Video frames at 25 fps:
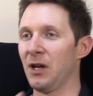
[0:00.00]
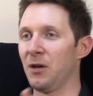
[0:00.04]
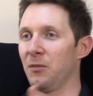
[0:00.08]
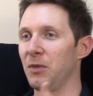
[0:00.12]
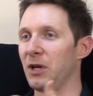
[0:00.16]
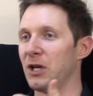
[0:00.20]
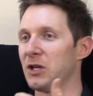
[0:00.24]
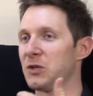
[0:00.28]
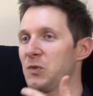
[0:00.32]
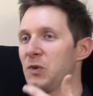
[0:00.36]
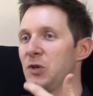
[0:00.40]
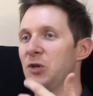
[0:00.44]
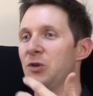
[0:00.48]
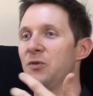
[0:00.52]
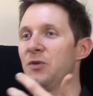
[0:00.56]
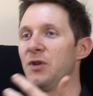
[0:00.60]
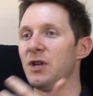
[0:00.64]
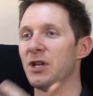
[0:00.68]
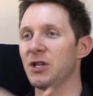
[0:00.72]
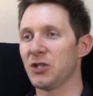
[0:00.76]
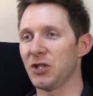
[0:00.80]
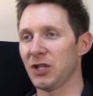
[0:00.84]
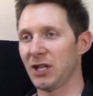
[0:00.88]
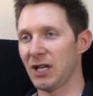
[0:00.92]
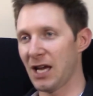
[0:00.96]
Because when you
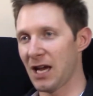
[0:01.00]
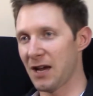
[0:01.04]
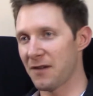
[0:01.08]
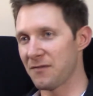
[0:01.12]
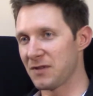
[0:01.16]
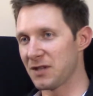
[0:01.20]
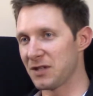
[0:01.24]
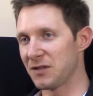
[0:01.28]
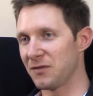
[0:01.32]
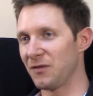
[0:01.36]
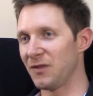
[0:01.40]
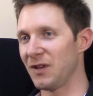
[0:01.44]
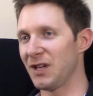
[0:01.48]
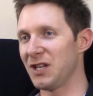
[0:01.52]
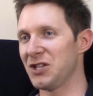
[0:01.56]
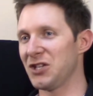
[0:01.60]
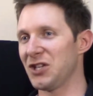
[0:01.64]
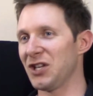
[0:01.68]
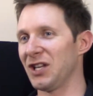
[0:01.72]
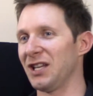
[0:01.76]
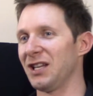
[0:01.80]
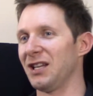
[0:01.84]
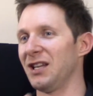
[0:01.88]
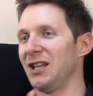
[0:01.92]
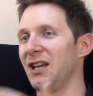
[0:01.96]
initially have this
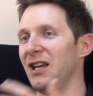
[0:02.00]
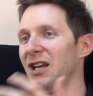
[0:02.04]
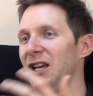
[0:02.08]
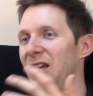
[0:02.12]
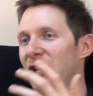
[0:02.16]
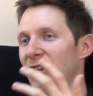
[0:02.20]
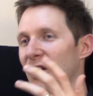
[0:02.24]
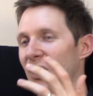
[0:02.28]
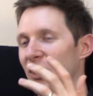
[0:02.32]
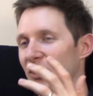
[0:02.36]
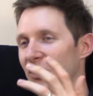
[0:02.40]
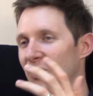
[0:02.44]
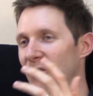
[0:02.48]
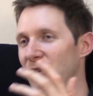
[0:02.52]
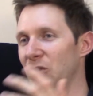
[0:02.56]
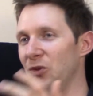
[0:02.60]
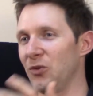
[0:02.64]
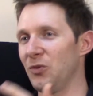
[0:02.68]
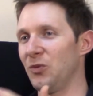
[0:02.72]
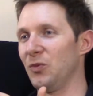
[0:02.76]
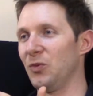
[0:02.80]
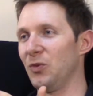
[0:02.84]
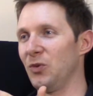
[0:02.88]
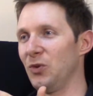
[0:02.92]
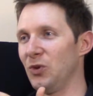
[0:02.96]
vision,
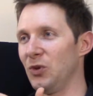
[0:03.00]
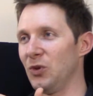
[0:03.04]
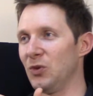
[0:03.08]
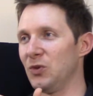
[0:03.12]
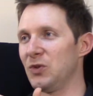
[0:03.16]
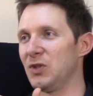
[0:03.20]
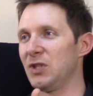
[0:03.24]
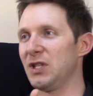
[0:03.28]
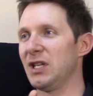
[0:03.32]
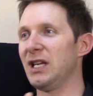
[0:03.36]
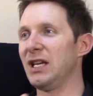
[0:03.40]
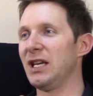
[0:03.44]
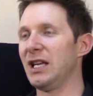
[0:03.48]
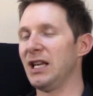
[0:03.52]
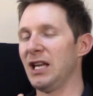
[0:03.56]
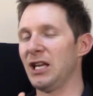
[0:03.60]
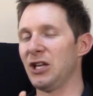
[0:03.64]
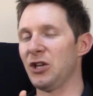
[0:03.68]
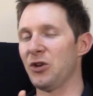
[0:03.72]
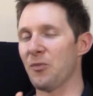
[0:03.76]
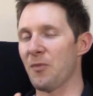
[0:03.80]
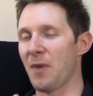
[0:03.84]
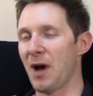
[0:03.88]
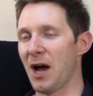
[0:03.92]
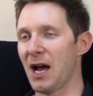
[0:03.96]
you see it in
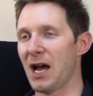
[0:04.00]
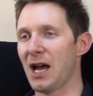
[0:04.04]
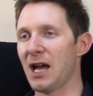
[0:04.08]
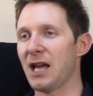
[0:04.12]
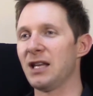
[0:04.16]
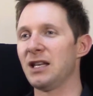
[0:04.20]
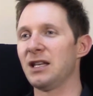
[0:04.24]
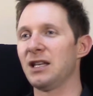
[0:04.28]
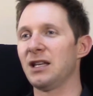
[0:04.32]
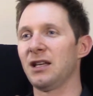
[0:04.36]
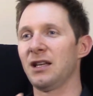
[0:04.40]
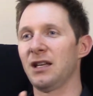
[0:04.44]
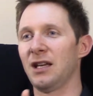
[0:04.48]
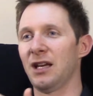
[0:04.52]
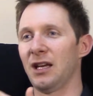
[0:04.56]
your mind,